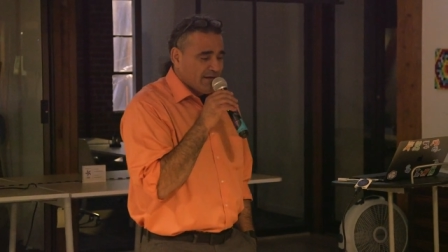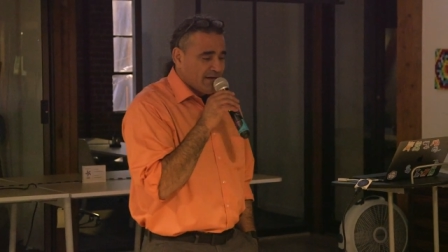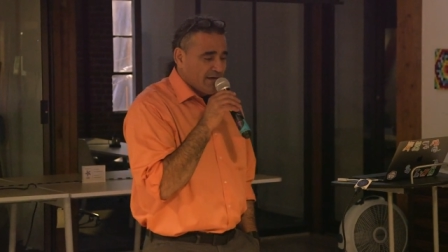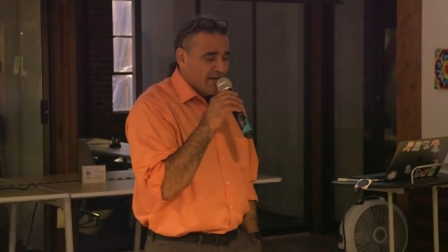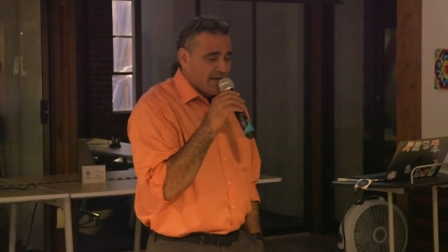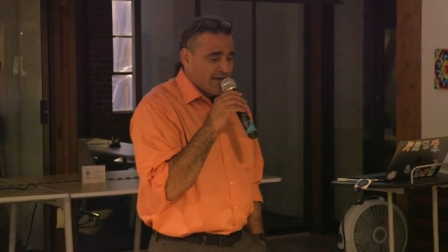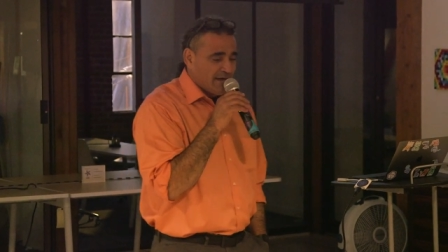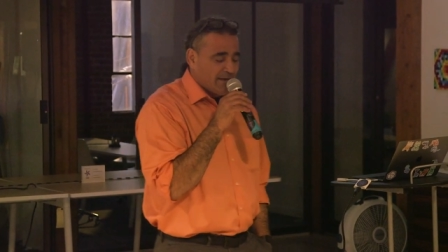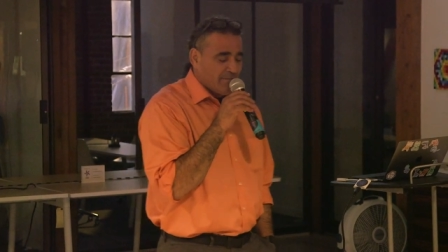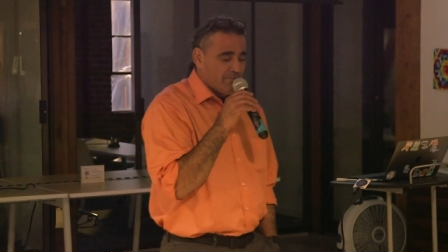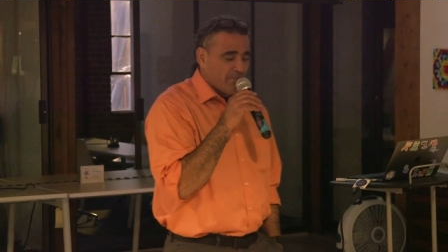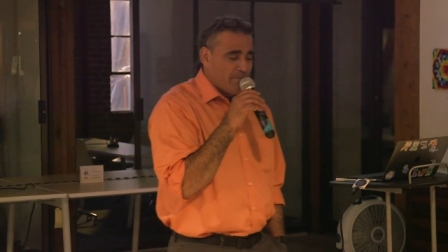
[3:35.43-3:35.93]

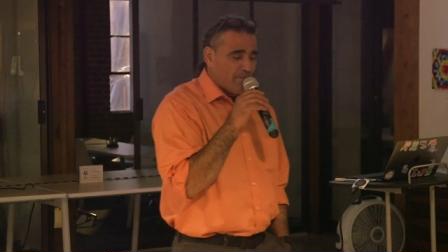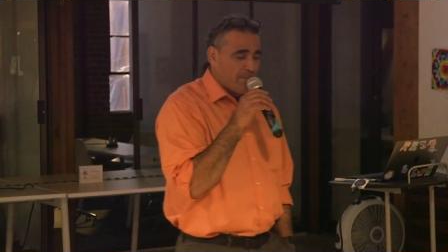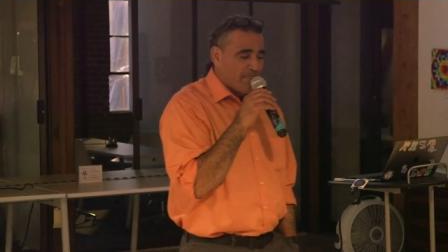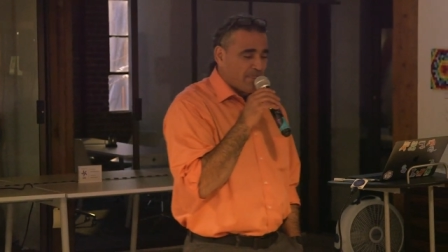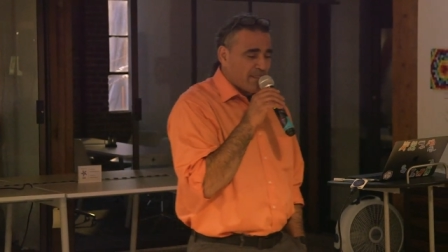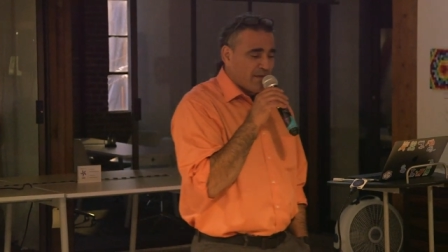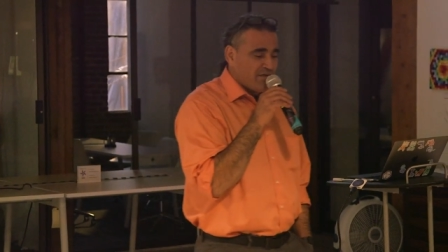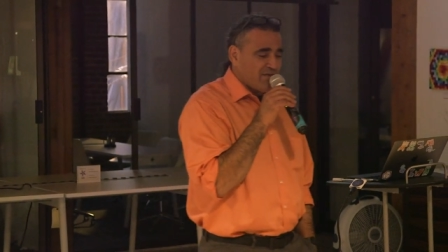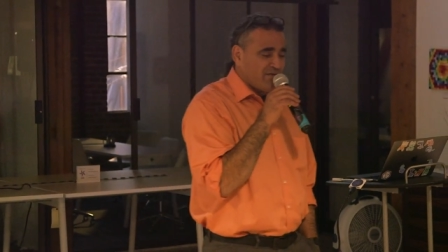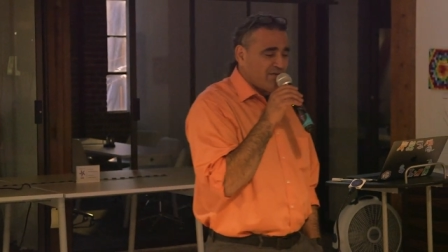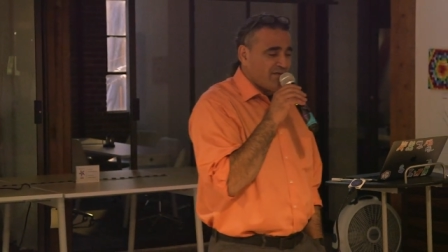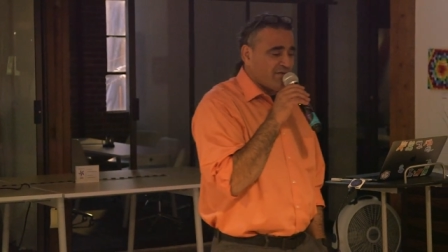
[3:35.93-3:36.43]

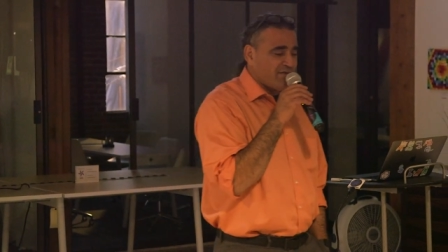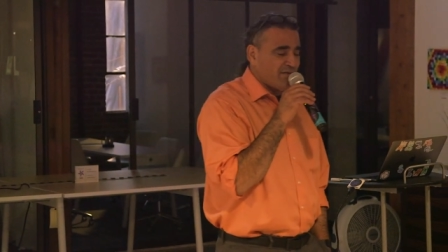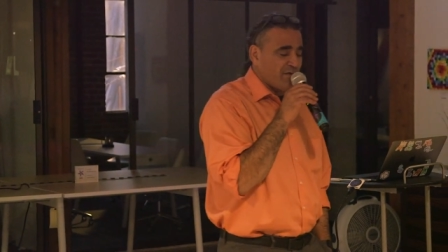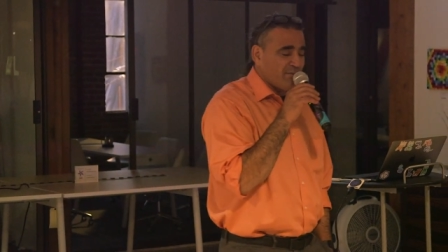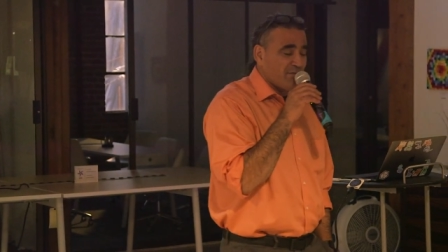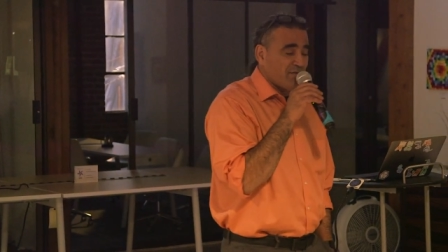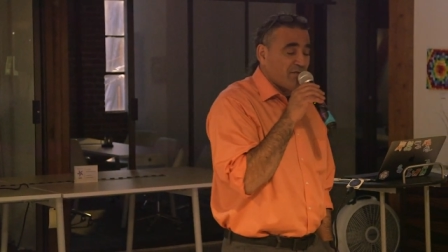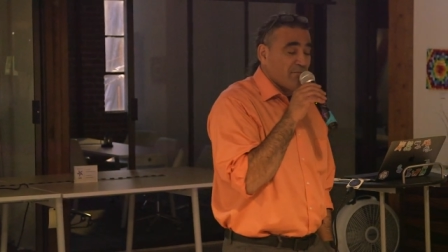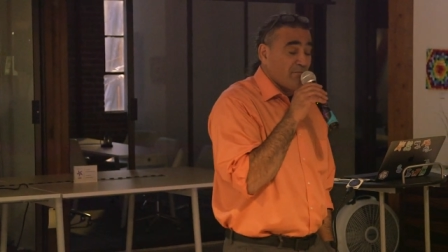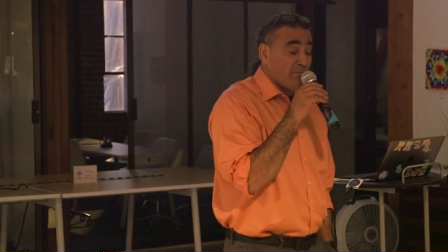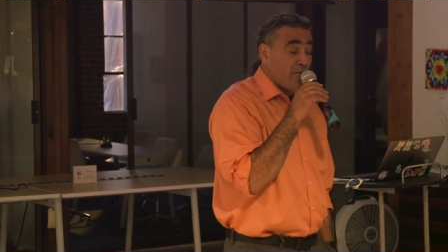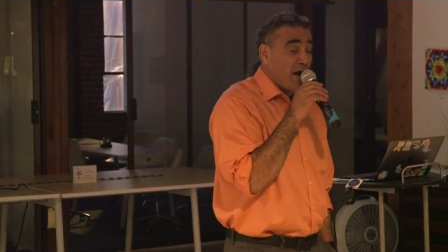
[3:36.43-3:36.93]
um,
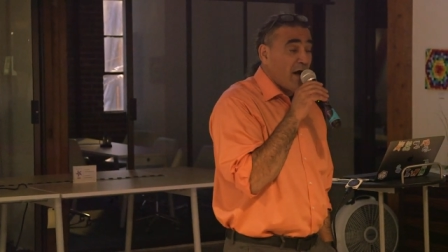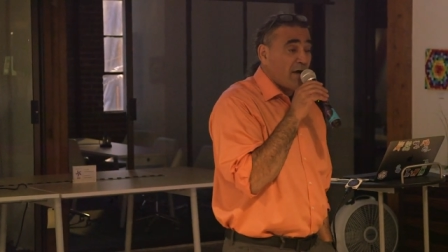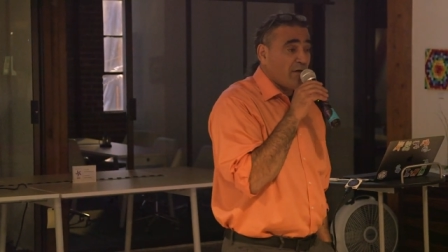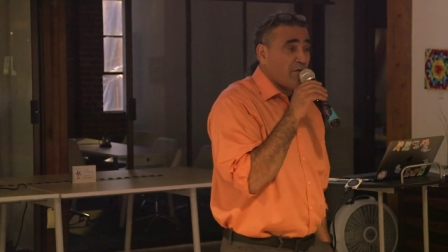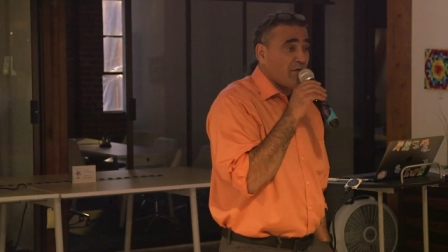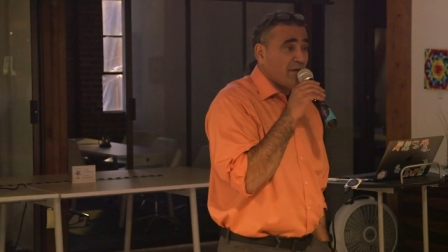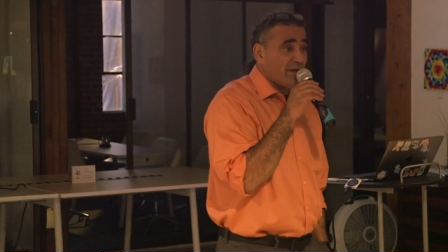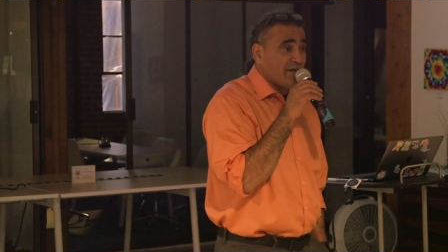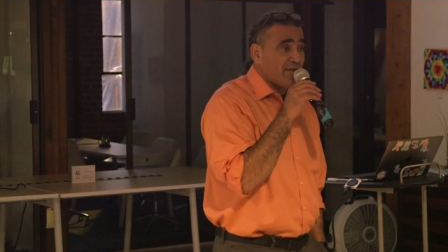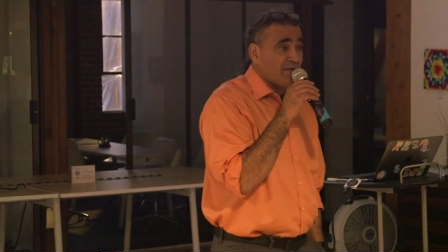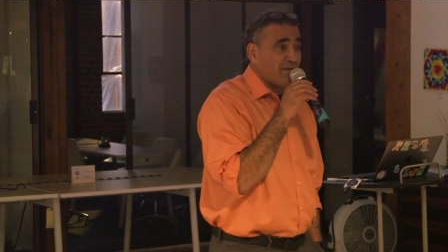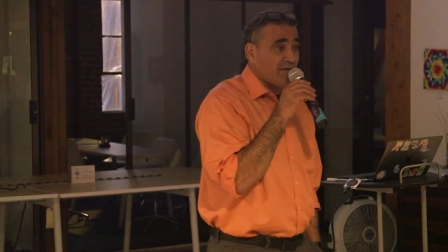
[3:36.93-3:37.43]
systems,
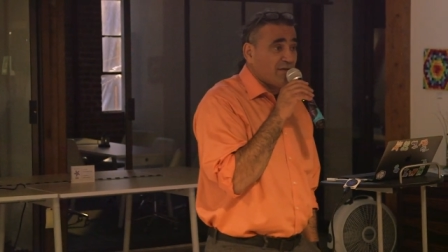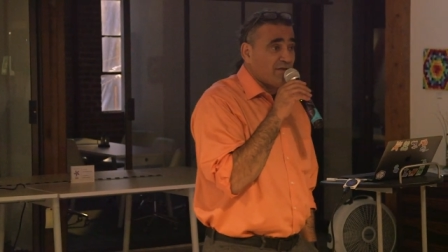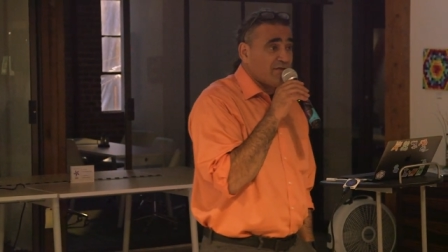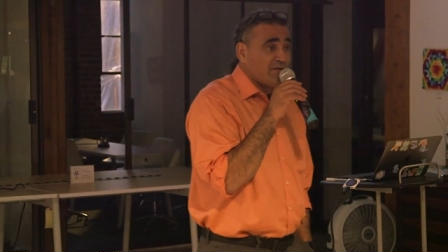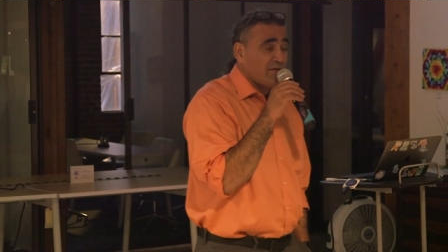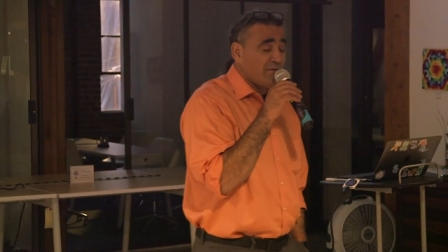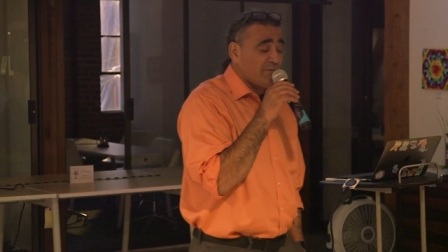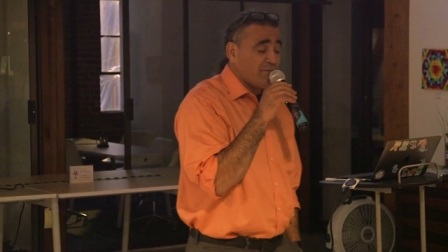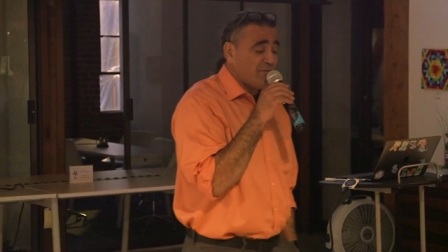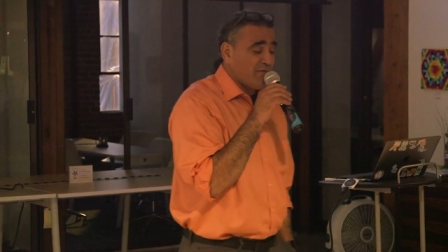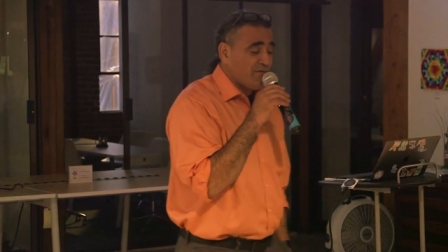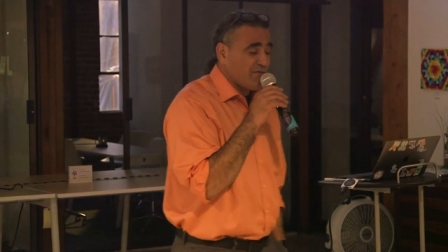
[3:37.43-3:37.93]
modeling
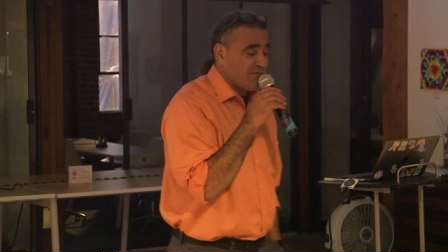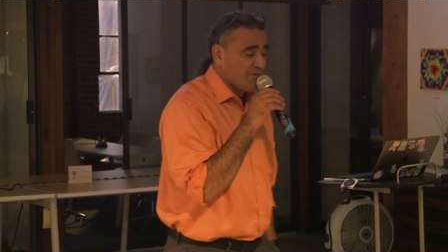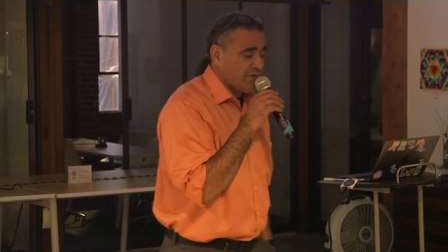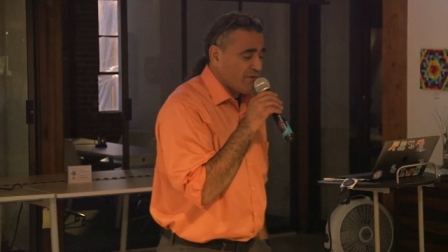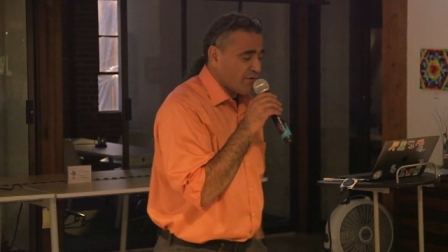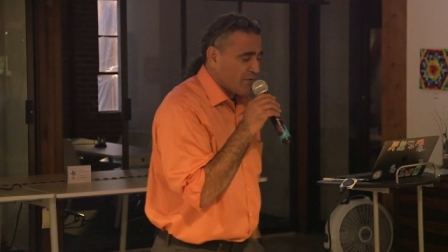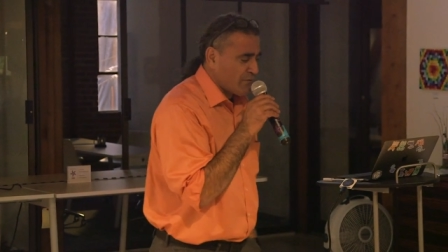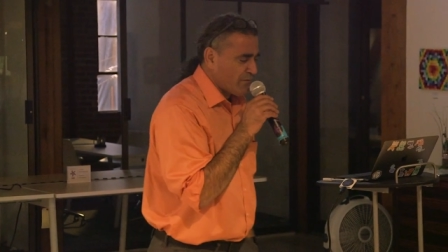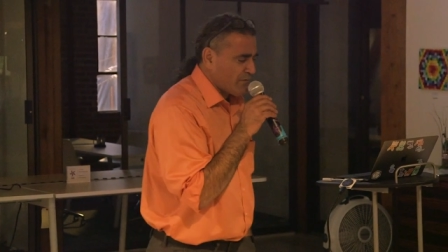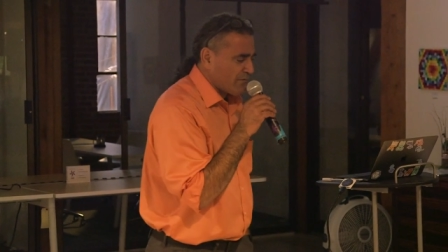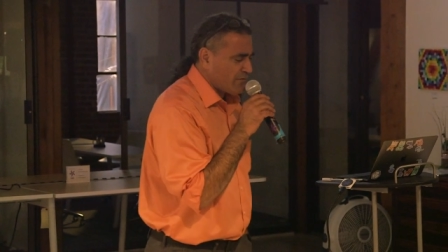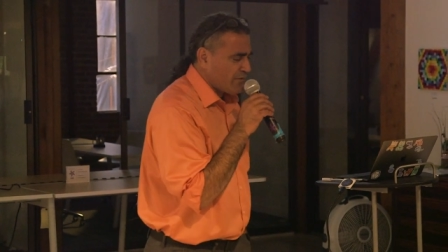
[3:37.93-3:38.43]
systems,
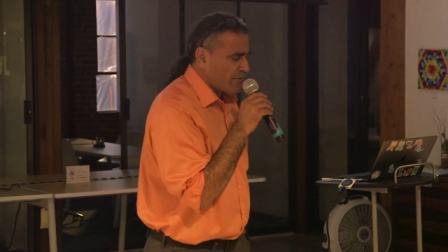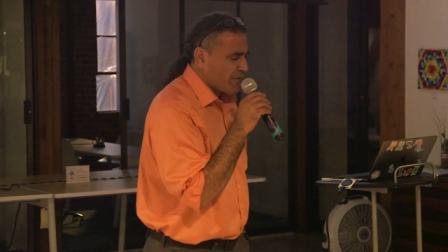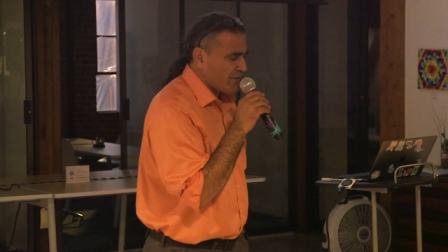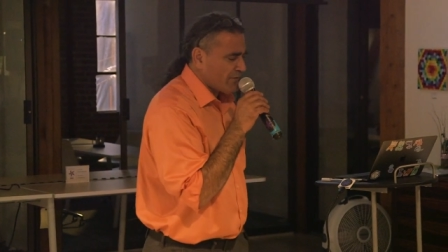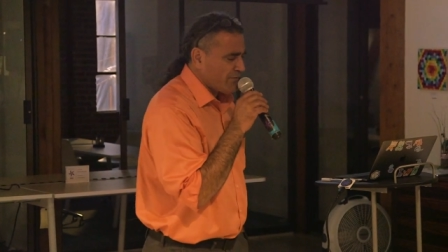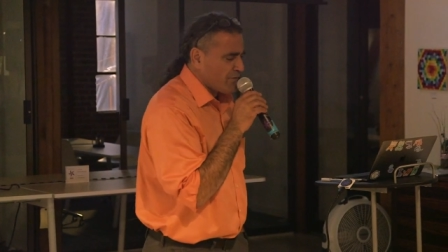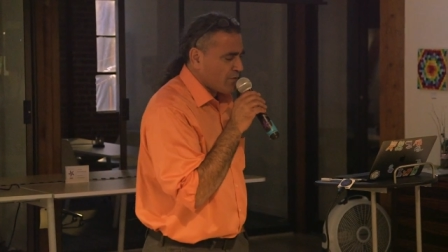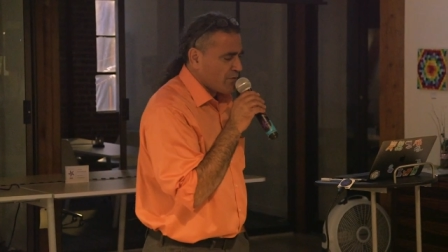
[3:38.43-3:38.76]
you know, for,